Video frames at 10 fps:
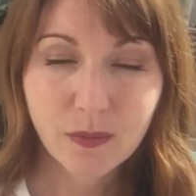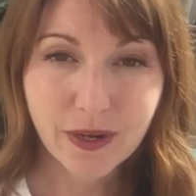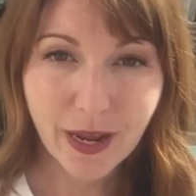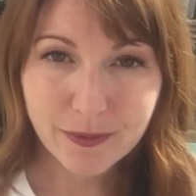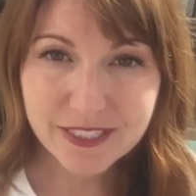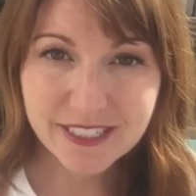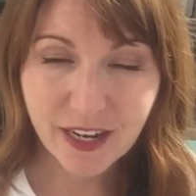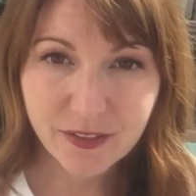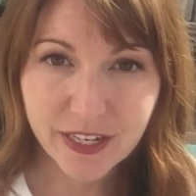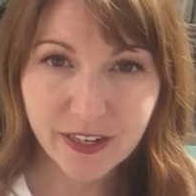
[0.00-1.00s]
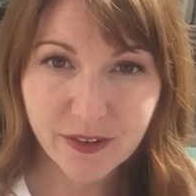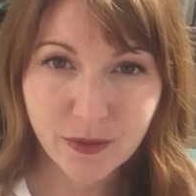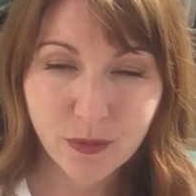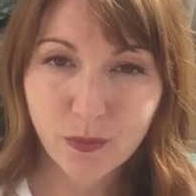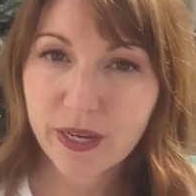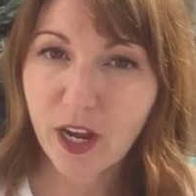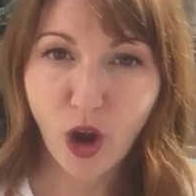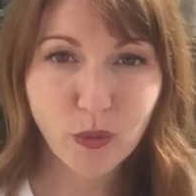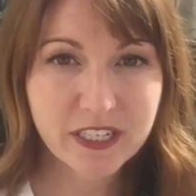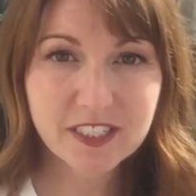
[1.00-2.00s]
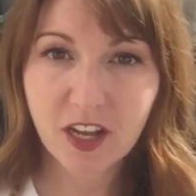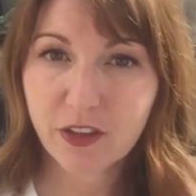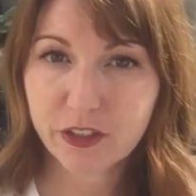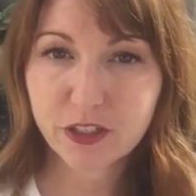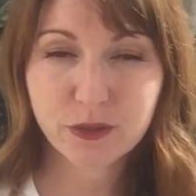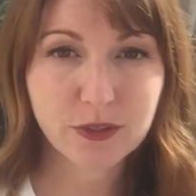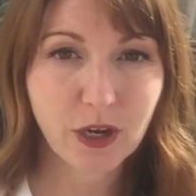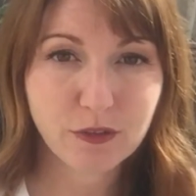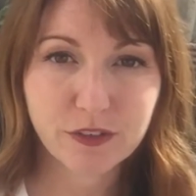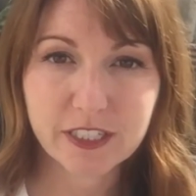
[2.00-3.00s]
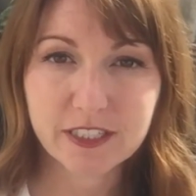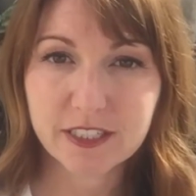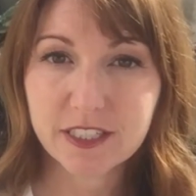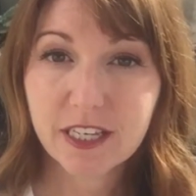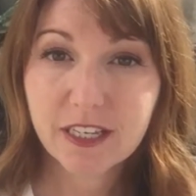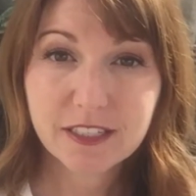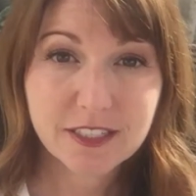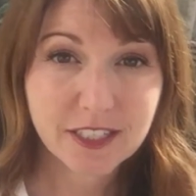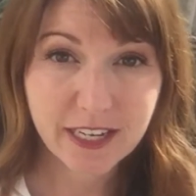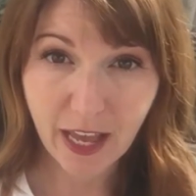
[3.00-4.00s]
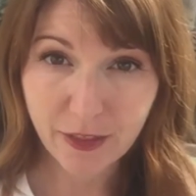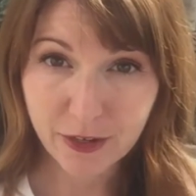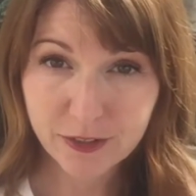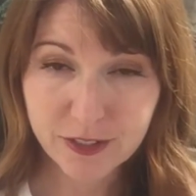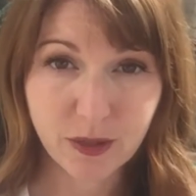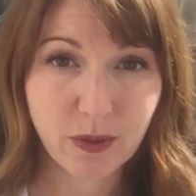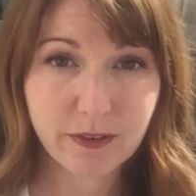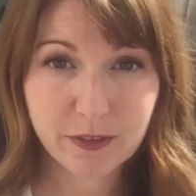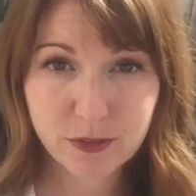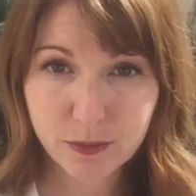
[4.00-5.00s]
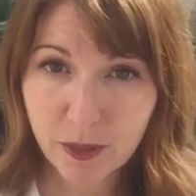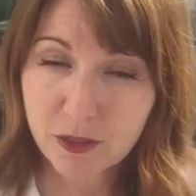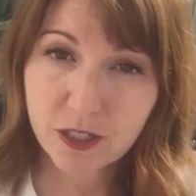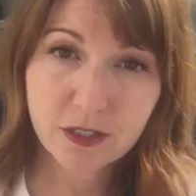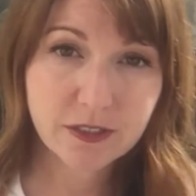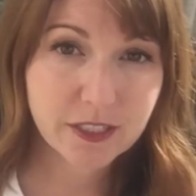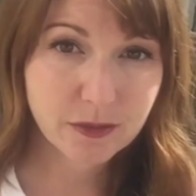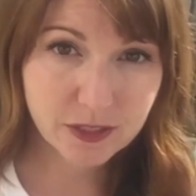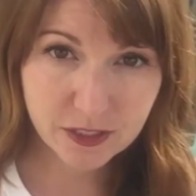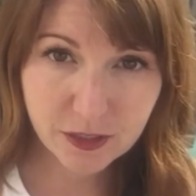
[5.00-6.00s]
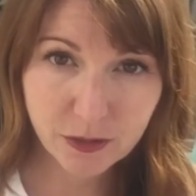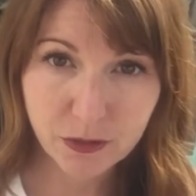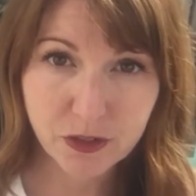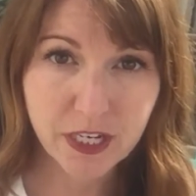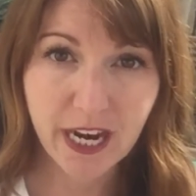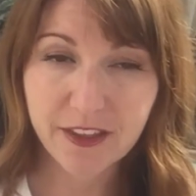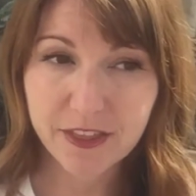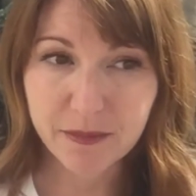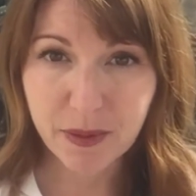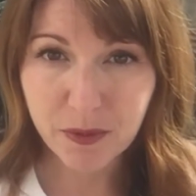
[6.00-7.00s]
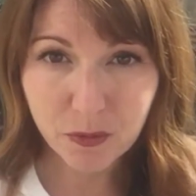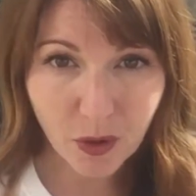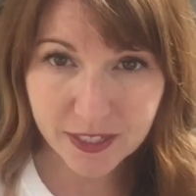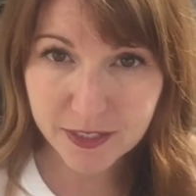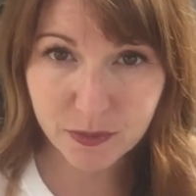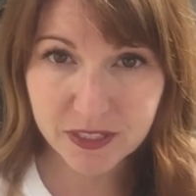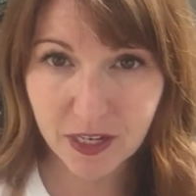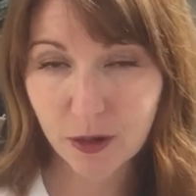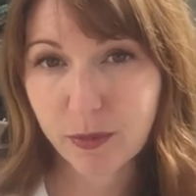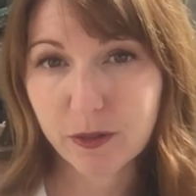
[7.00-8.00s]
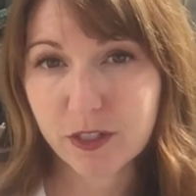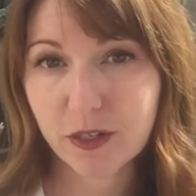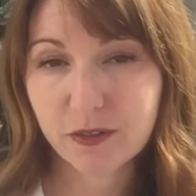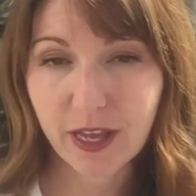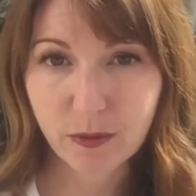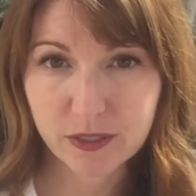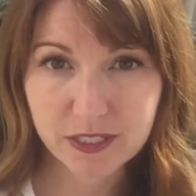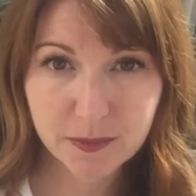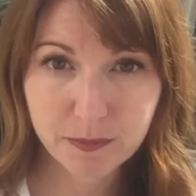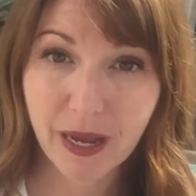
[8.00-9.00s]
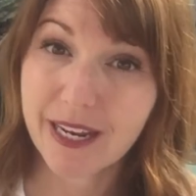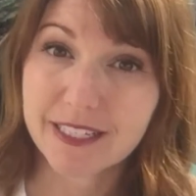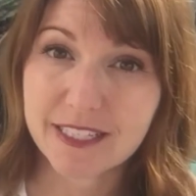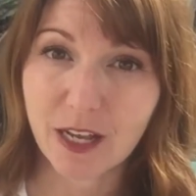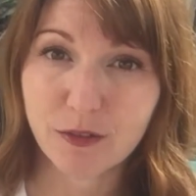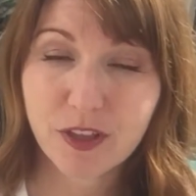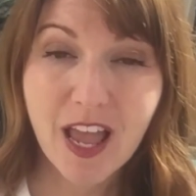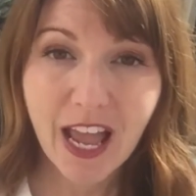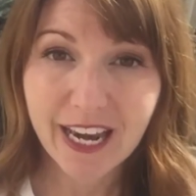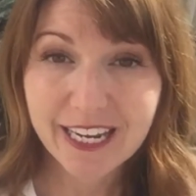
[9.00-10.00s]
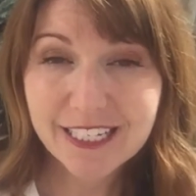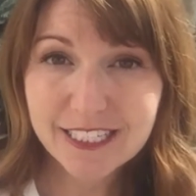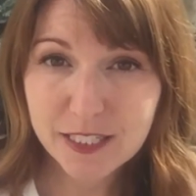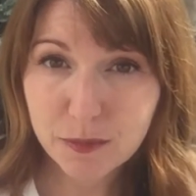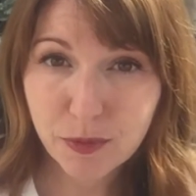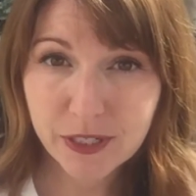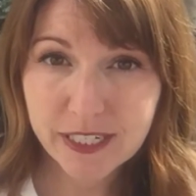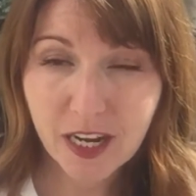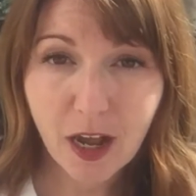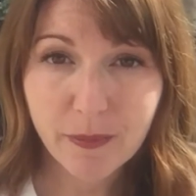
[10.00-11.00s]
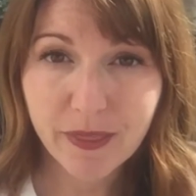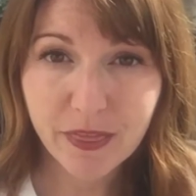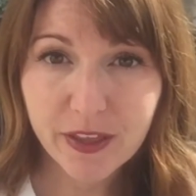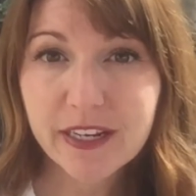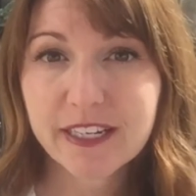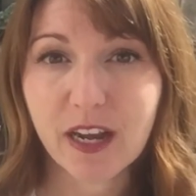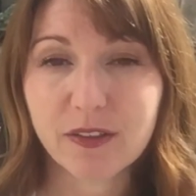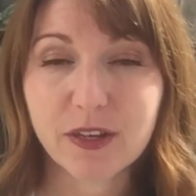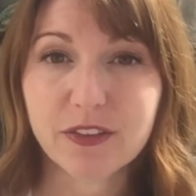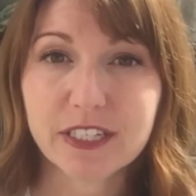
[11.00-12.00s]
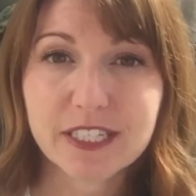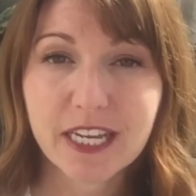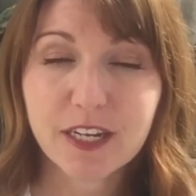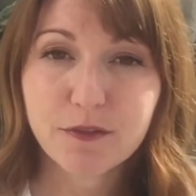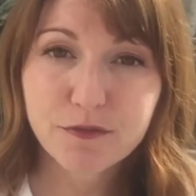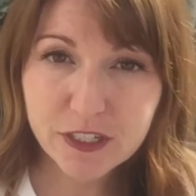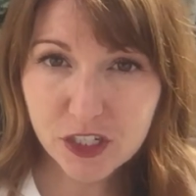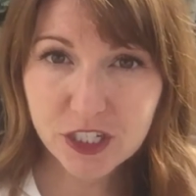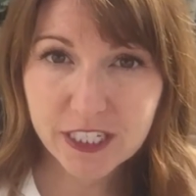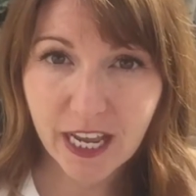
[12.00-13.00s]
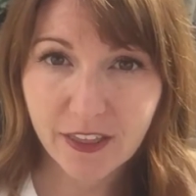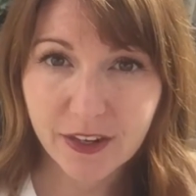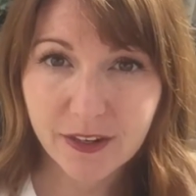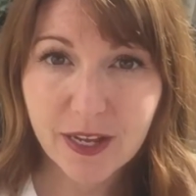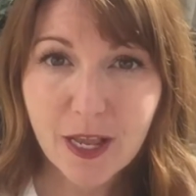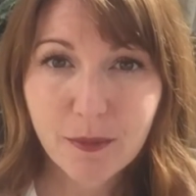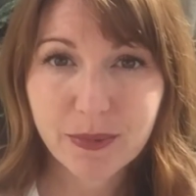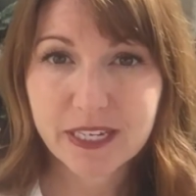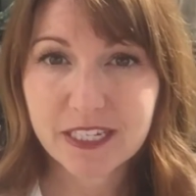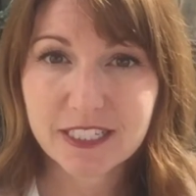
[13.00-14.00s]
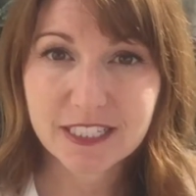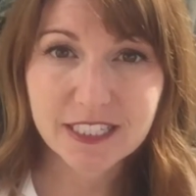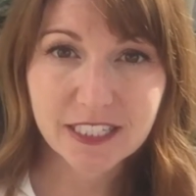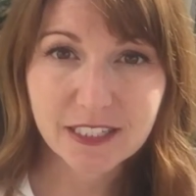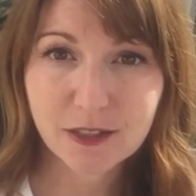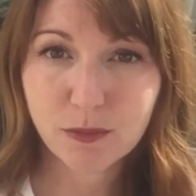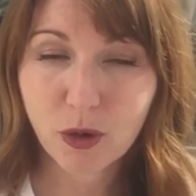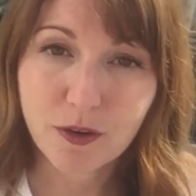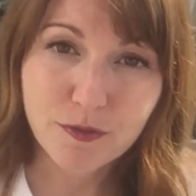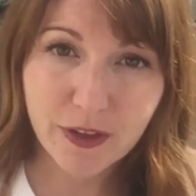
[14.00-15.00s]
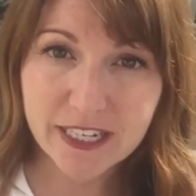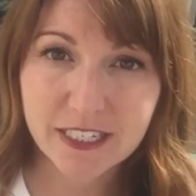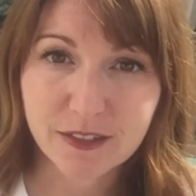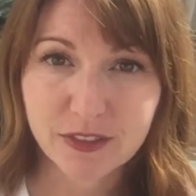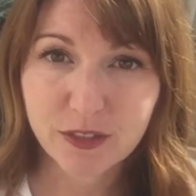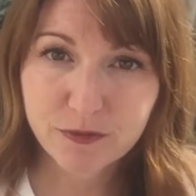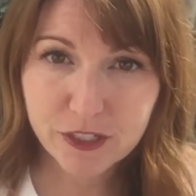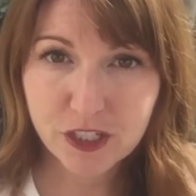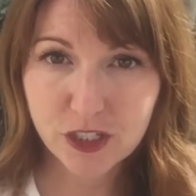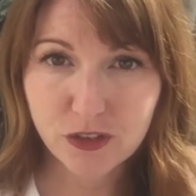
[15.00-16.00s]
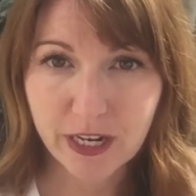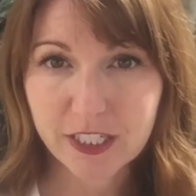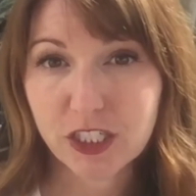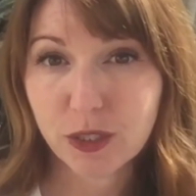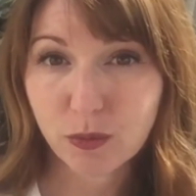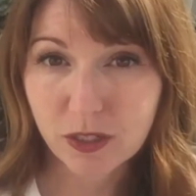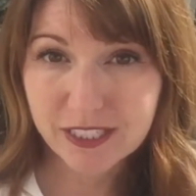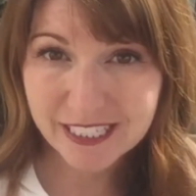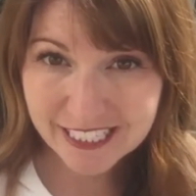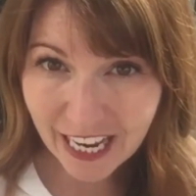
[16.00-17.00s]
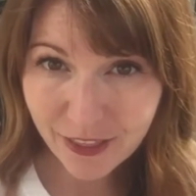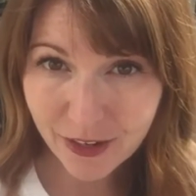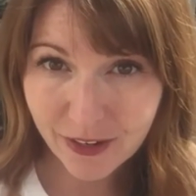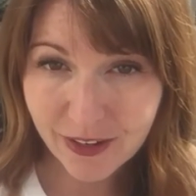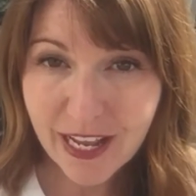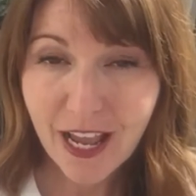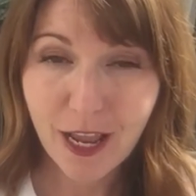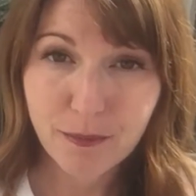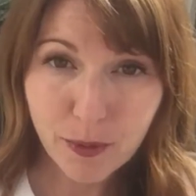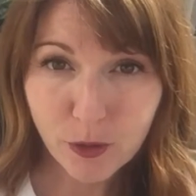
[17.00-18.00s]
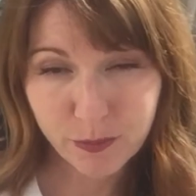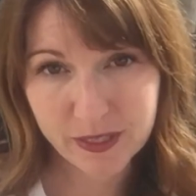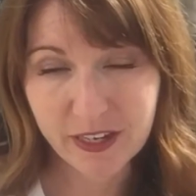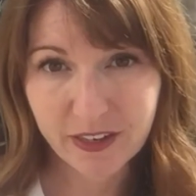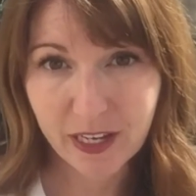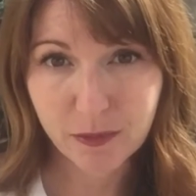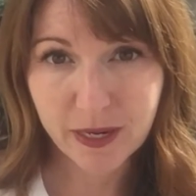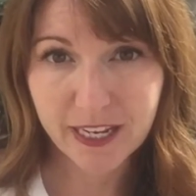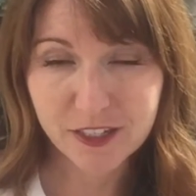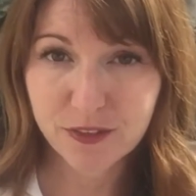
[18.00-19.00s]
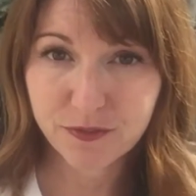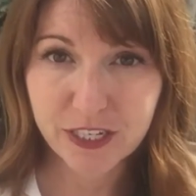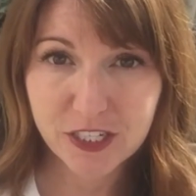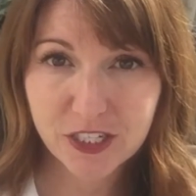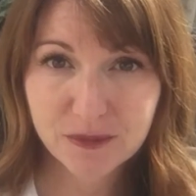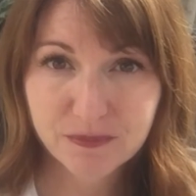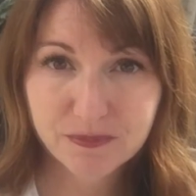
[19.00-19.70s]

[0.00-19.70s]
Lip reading: When I was down there, we always saw the two dolphins together. So wherever there was a boto, there was a tucushi. I think maybe once we saw a boto that was by itself. And I guess that's a pretty common thing down there. They tend to fish together because it's a little more effective in their fishing strategy to work together and both be there to help catch the fish.